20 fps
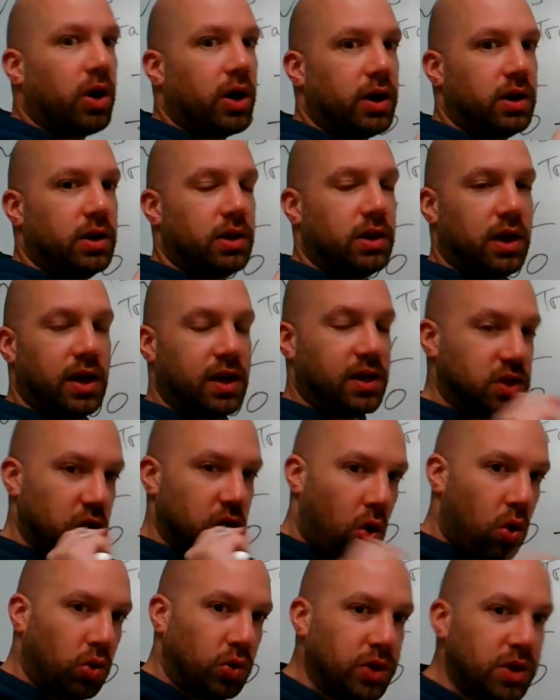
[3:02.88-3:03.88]
part, and it's
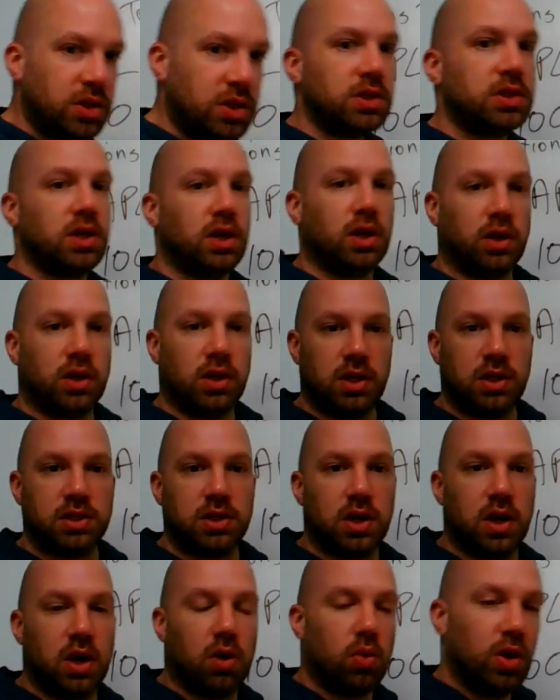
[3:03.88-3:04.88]
the only detail you need
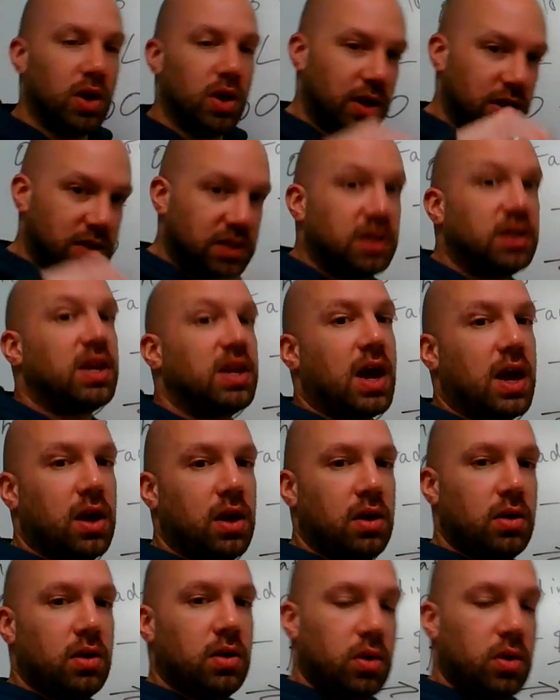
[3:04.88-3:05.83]
to know today.